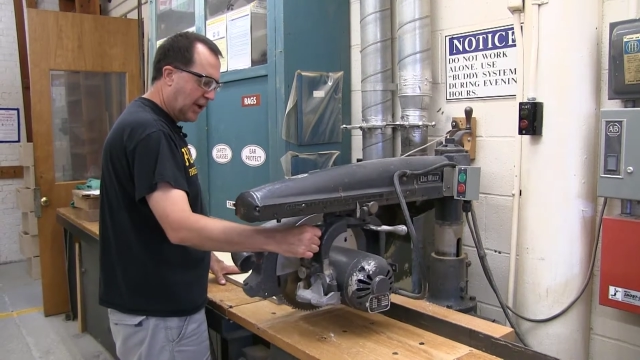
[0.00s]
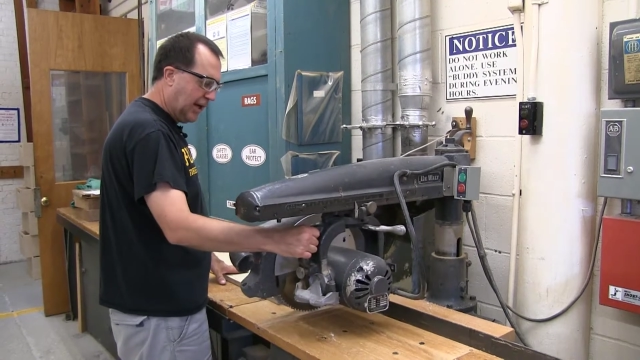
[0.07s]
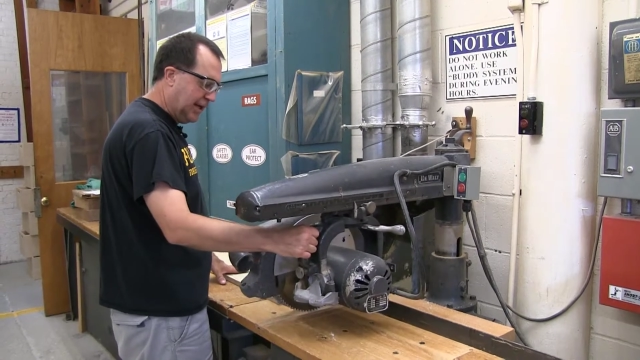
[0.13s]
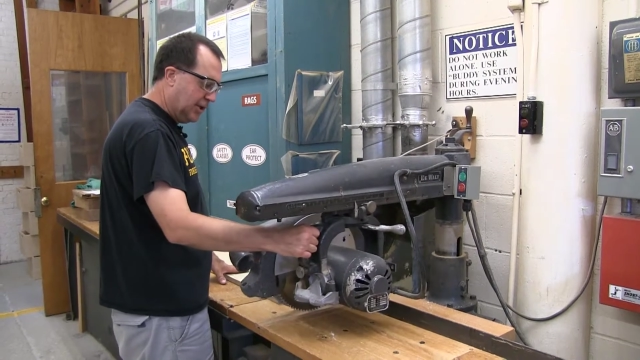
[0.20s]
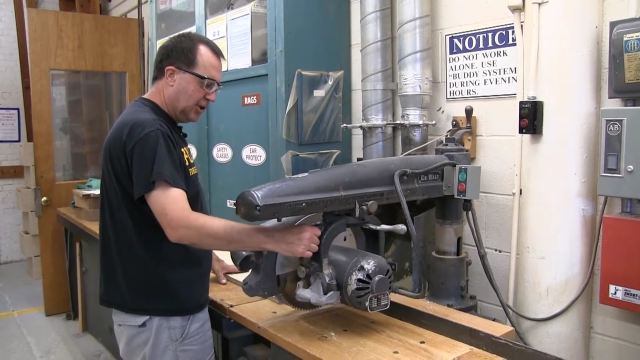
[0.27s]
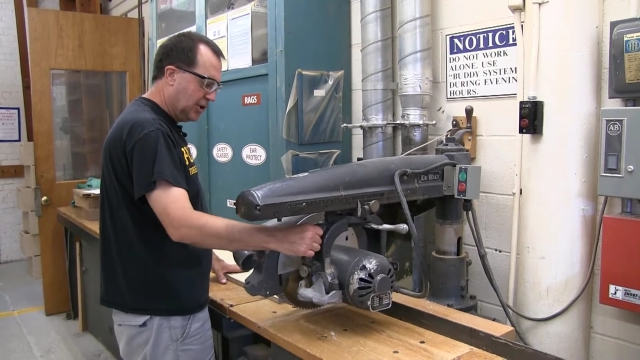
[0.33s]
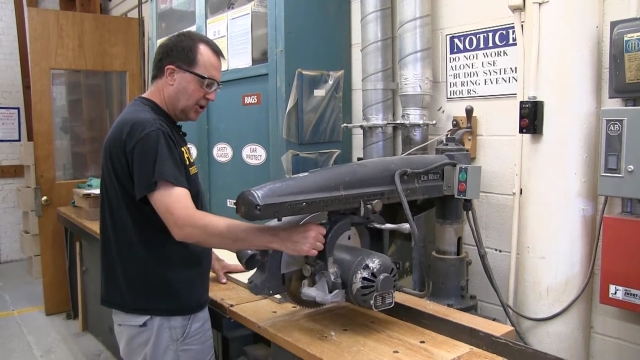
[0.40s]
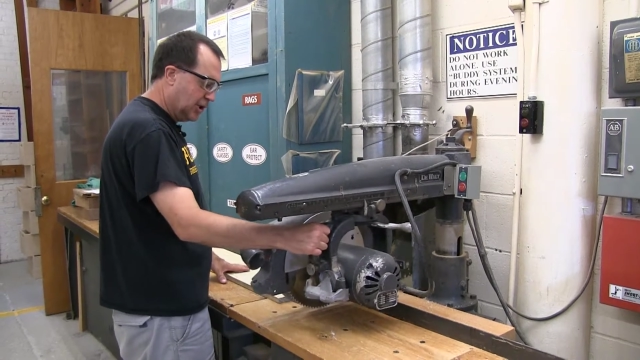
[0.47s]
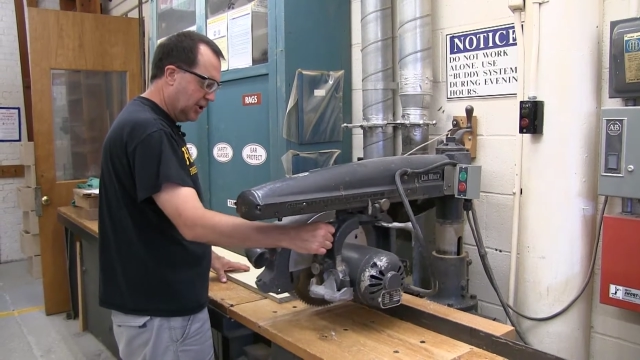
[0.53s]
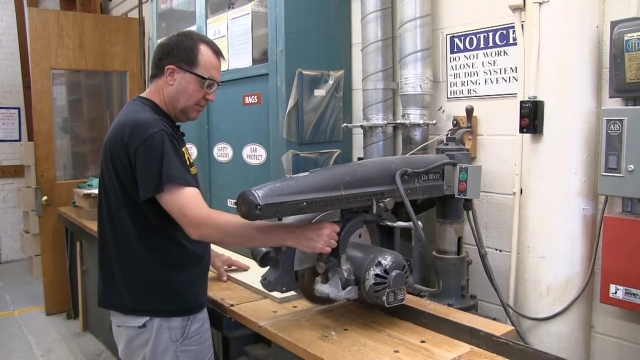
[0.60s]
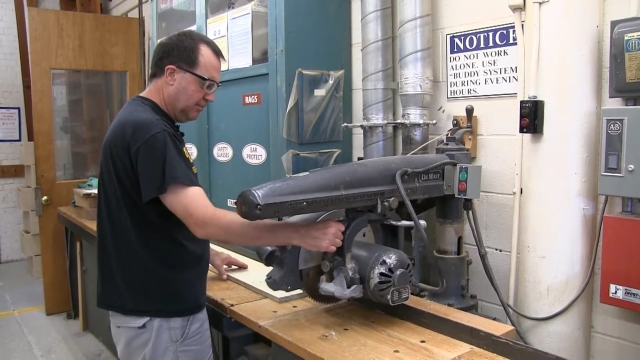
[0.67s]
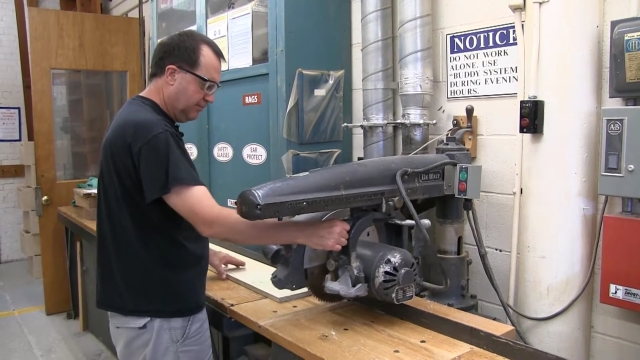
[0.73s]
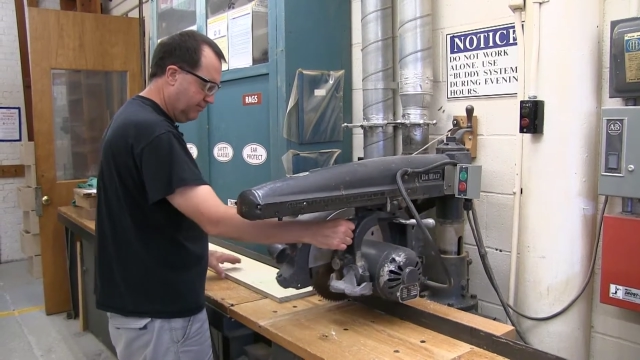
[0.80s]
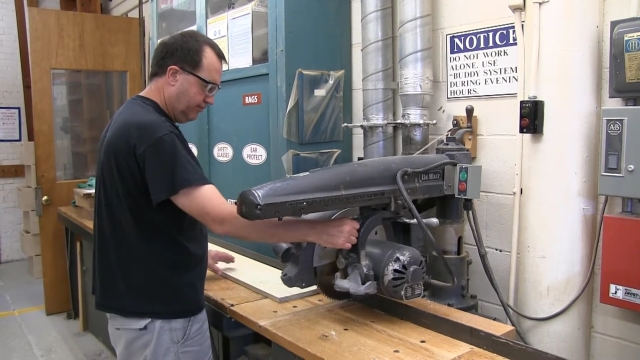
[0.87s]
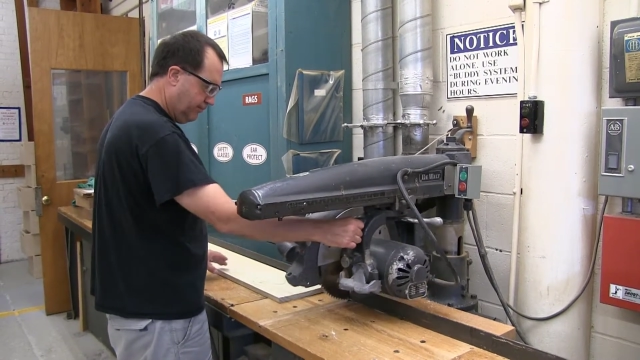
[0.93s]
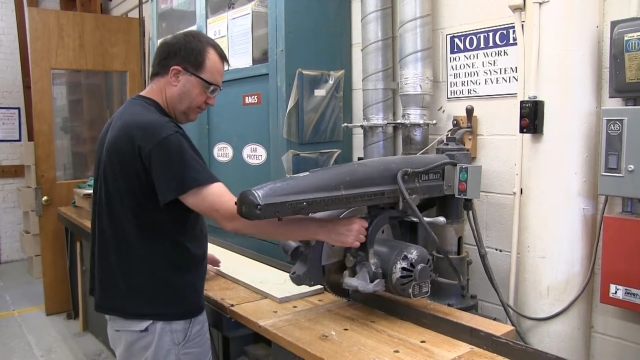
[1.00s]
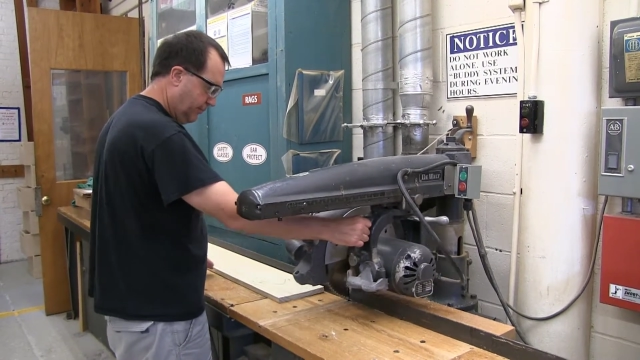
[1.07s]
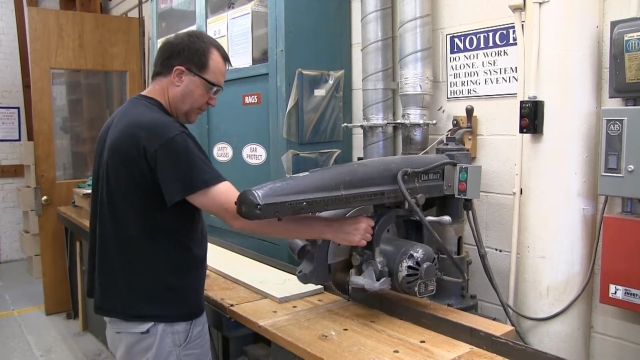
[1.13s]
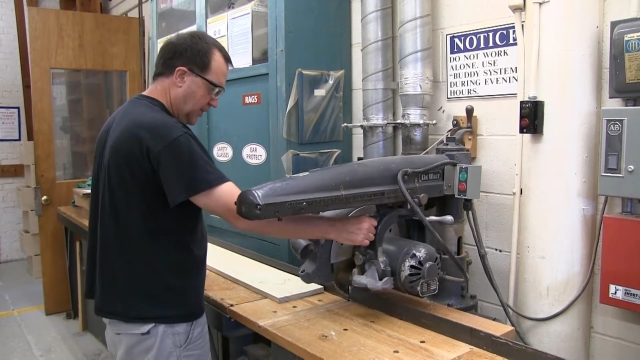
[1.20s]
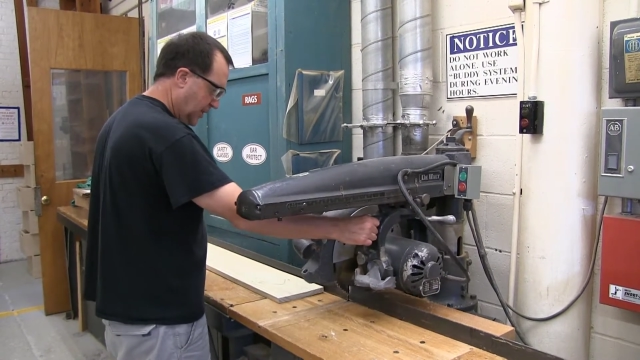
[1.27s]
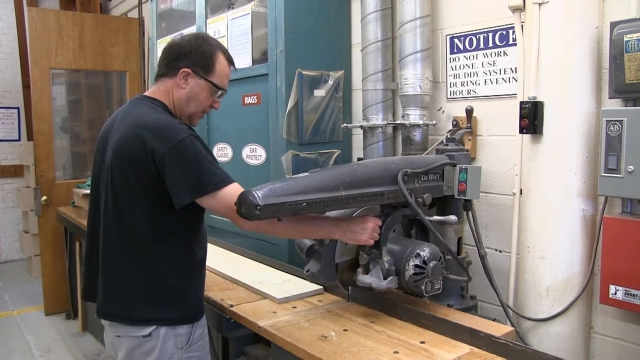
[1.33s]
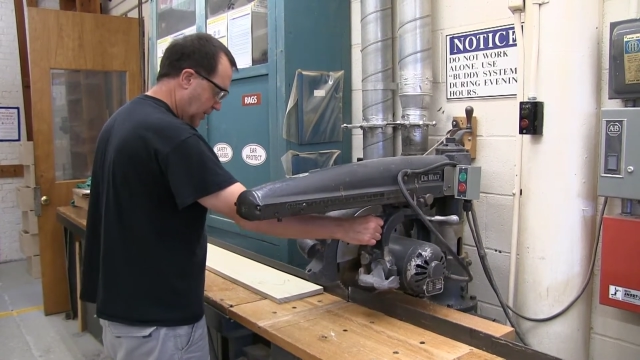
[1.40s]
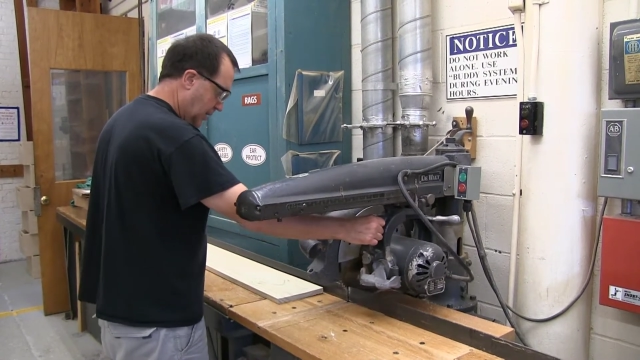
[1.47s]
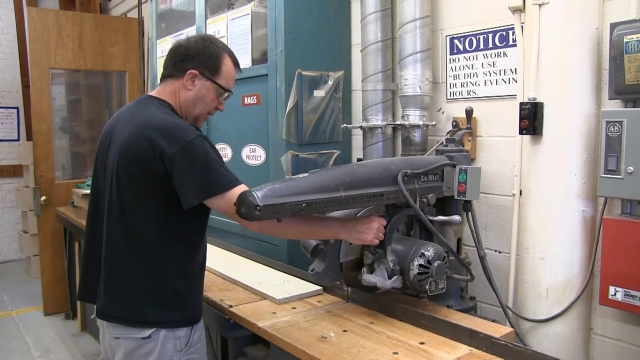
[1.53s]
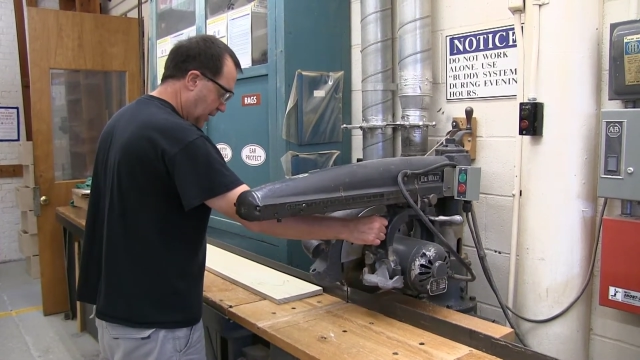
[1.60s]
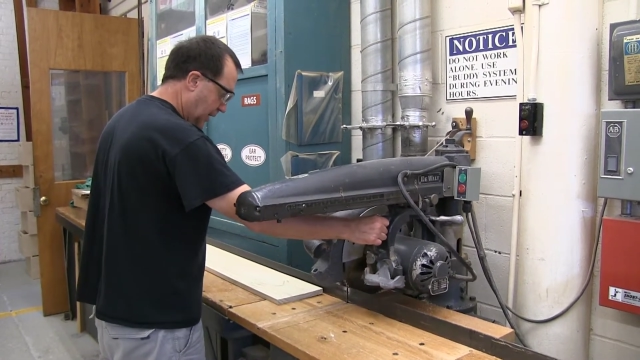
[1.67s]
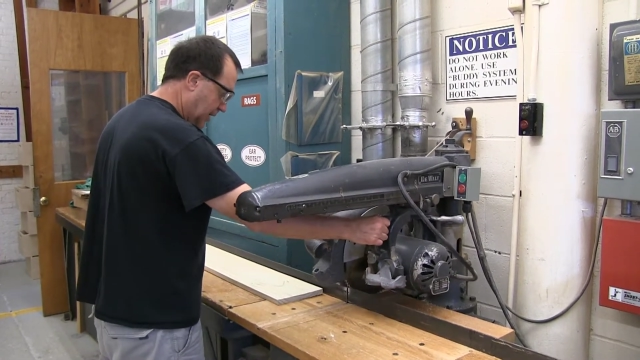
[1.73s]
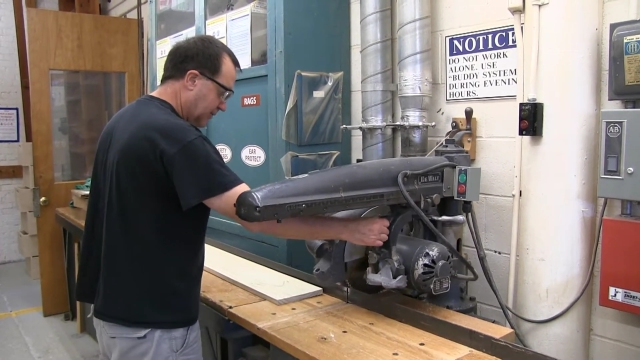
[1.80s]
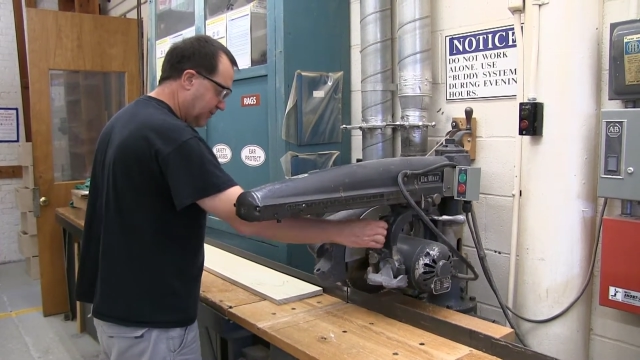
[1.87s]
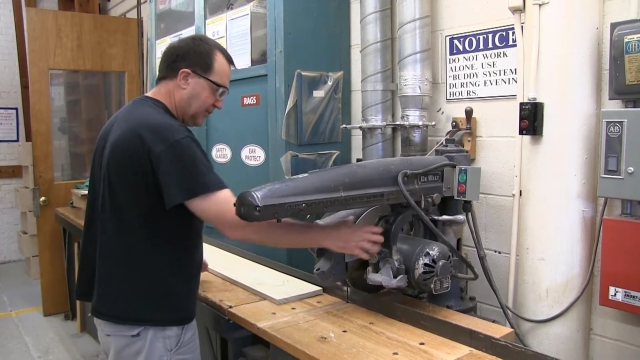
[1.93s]
right arm
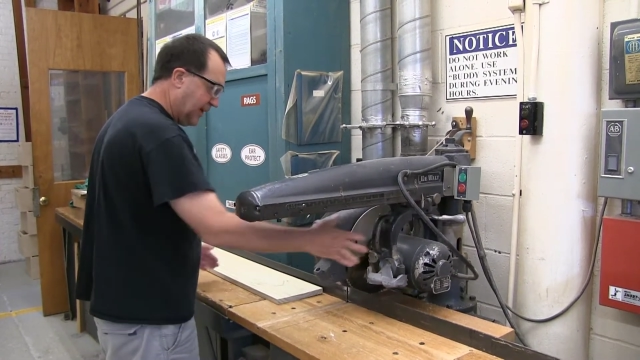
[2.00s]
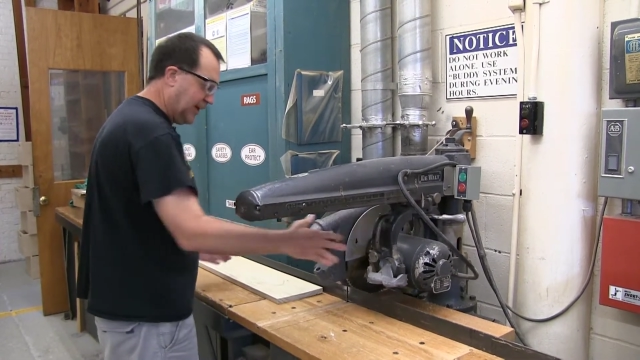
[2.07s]
and